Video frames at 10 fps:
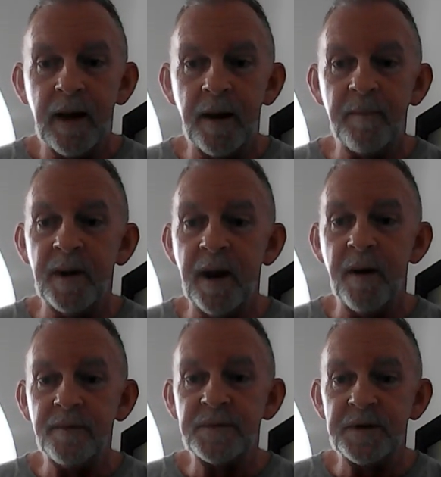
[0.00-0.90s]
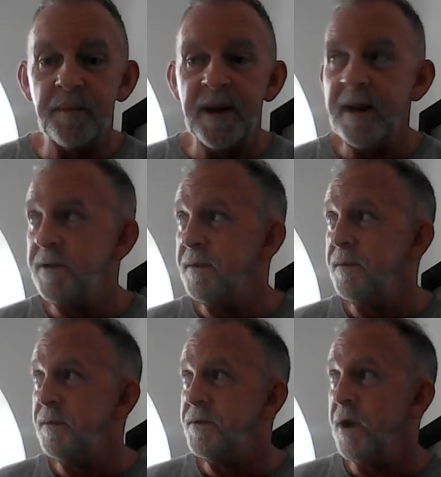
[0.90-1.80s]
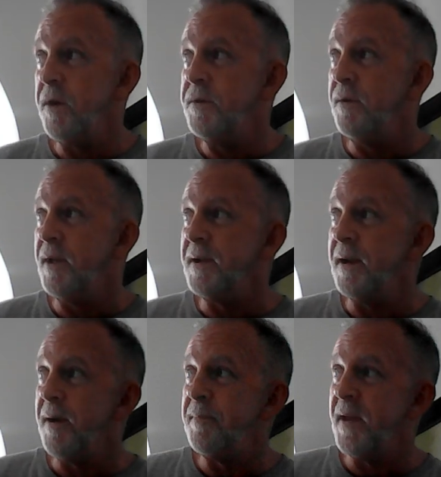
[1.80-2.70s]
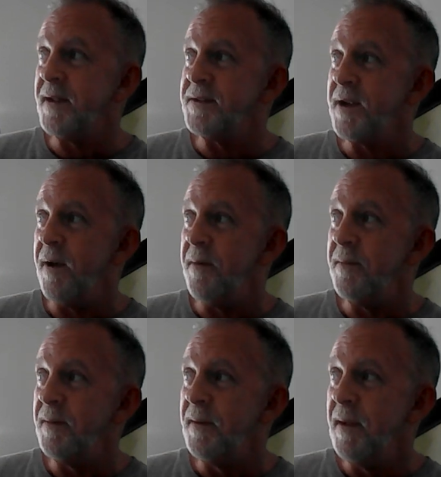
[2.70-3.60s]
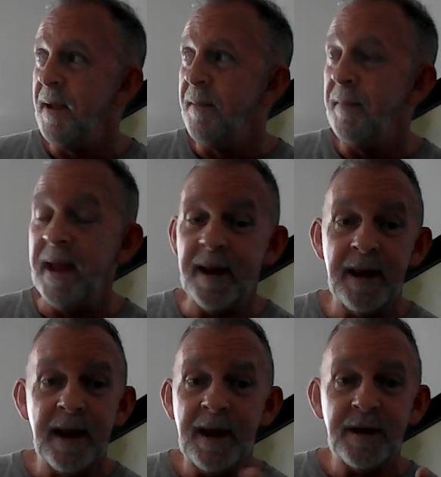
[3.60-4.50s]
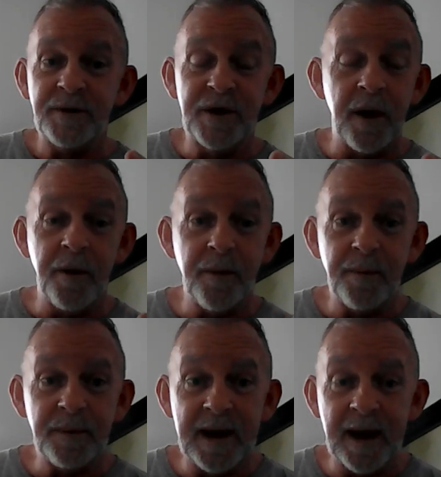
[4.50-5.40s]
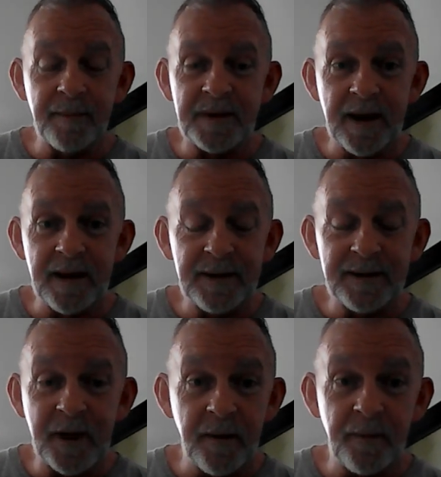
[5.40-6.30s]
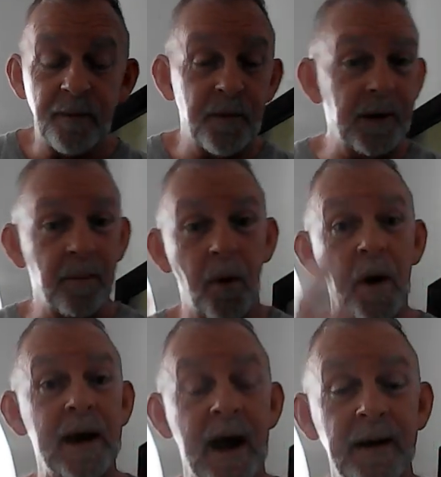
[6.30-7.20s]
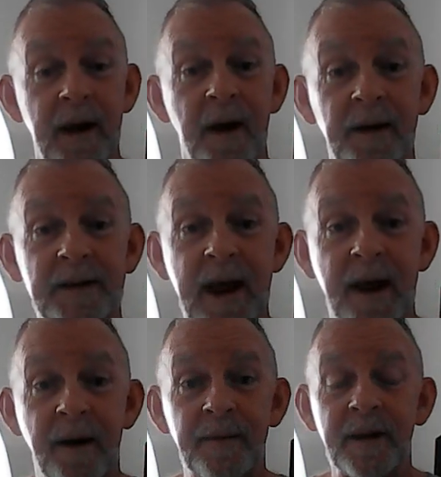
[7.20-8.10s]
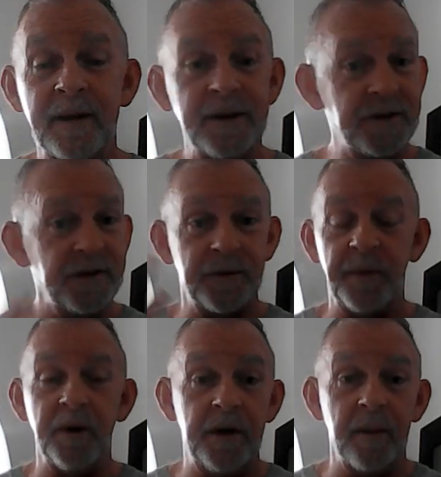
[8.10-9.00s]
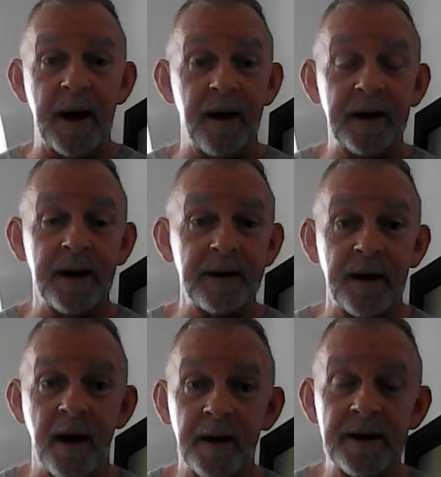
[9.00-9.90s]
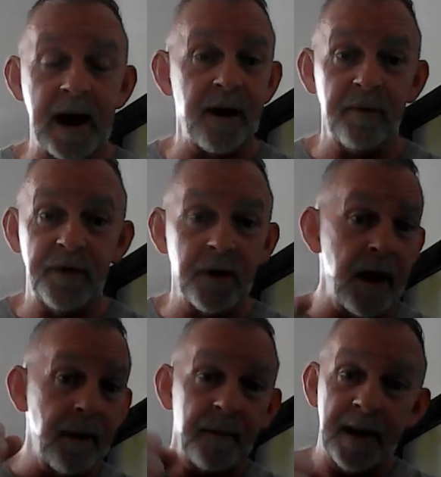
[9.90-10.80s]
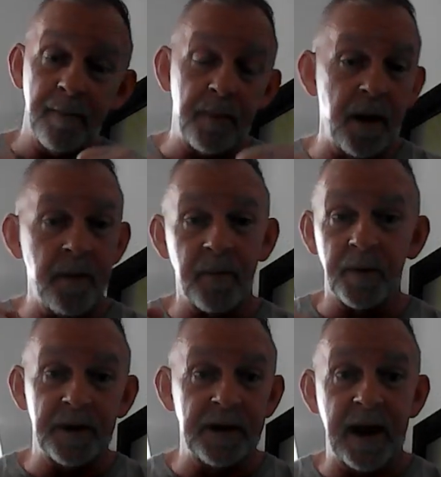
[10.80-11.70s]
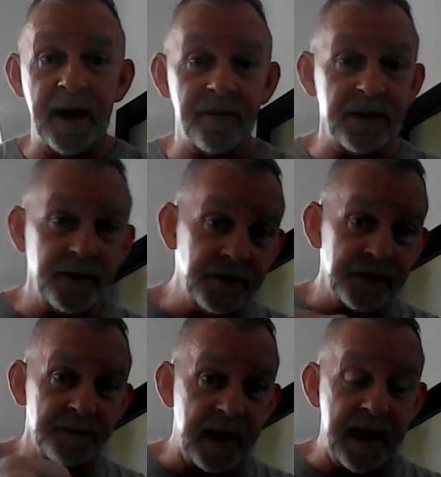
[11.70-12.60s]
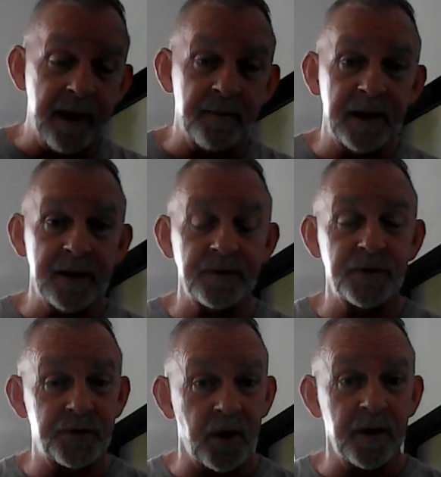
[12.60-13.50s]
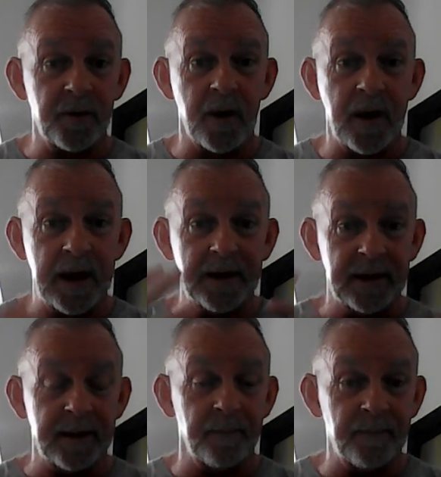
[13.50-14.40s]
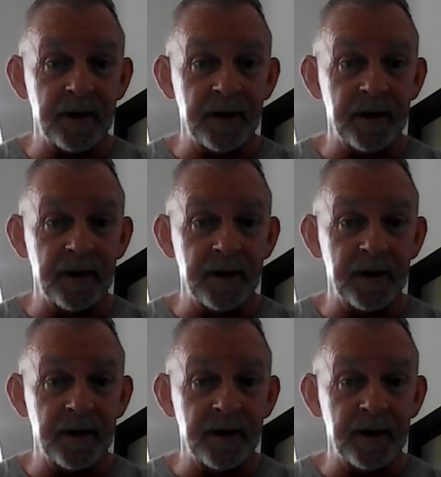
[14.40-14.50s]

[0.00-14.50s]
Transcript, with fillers: unbeknownst to me, Joe, you looking up that song? Me, Joe kept, well, the boy got knocked out. And this is the beauty about getting knocked out. If you're not being pummeled to death and you just bam, get struck right, and it